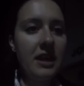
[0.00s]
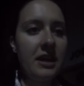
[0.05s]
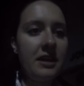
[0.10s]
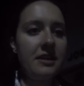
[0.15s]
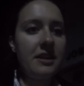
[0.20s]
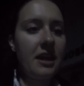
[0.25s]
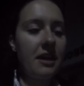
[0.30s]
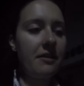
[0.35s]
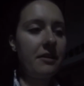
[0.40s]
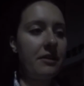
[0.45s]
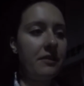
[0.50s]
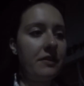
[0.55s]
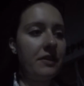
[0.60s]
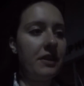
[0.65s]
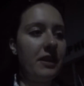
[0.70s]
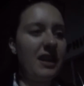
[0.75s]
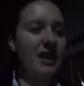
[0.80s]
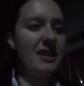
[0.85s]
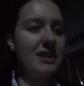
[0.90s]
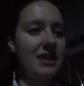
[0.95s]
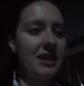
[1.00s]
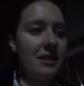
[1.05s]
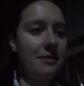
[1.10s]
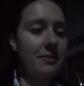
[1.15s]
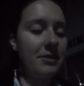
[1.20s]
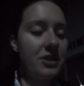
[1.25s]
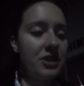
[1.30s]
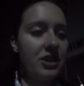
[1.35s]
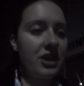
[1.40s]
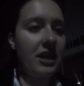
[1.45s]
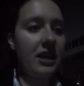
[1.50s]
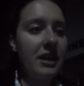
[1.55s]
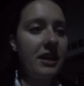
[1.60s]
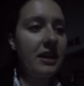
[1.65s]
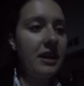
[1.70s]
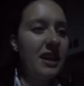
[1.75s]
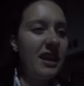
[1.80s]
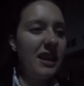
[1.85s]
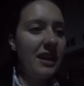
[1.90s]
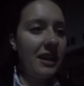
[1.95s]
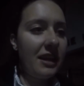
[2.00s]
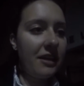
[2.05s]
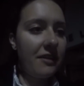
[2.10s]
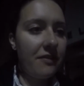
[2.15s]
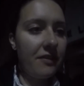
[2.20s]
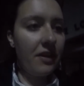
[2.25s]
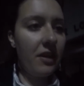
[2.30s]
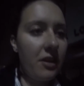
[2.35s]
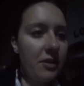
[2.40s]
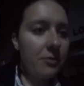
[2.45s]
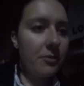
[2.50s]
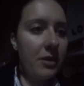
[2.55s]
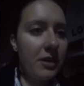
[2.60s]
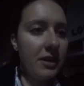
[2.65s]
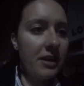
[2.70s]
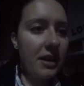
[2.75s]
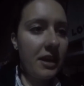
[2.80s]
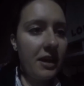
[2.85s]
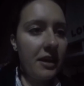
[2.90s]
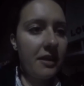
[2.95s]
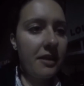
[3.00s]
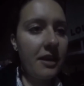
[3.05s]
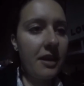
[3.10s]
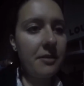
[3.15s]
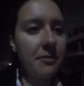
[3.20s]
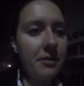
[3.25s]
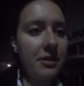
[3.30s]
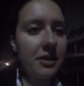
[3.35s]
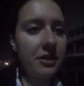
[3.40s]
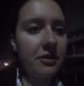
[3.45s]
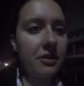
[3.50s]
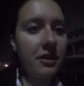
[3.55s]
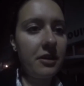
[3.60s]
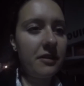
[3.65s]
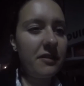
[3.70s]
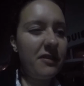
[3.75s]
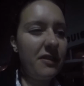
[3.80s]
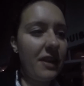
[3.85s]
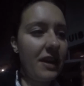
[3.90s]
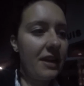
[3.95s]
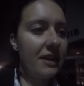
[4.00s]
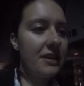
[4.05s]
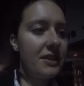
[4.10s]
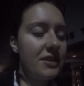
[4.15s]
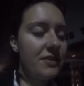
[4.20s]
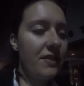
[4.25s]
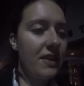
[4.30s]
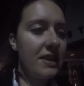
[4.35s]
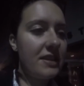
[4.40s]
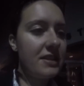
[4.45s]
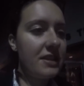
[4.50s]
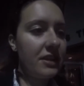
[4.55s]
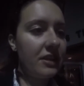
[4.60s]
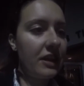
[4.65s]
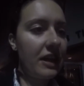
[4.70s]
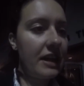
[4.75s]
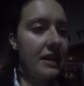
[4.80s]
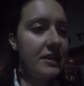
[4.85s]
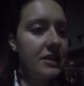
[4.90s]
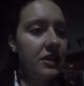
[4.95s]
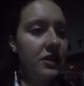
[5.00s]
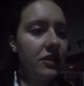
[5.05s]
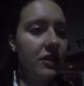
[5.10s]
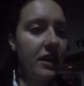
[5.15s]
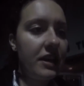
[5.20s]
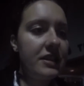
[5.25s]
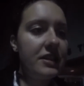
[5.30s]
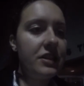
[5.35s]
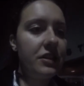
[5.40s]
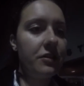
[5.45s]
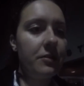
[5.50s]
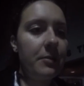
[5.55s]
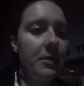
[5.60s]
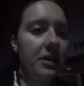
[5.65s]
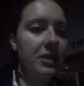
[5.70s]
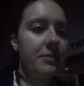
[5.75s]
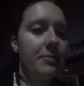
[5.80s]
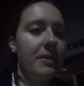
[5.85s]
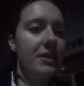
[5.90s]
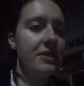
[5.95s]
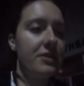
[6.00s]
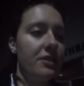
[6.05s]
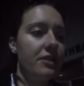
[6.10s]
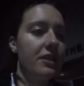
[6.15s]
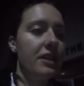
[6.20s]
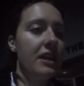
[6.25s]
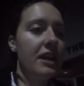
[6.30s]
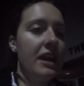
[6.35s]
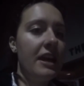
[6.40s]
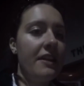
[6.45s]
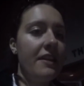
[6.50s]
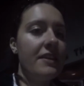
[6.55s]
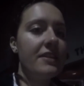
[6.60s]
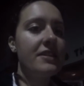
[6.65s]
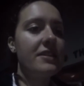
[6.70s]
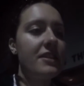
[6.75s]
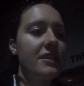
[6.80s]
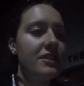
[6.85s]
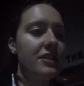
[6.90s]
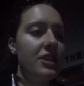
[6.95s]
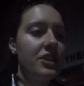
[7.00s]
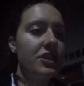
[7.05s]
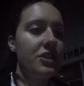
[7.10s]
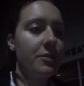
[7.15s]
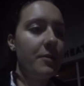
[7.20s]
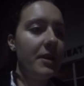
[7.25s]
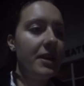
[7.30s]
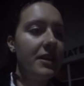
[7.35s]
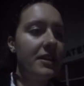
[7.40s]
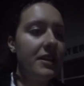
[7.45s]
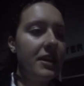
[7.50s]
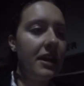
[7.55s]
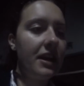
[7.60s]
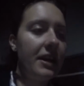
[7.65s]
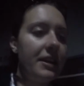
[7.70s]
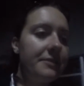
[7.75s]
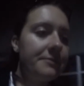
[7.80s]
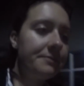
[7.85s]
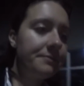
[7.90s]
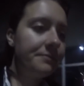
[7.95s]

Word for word: Now he realized he had been shot. He fell on one knee, then with a groan, flat on his face in the grass. Christ, he remarked, puzzled. This is a dingy way to die.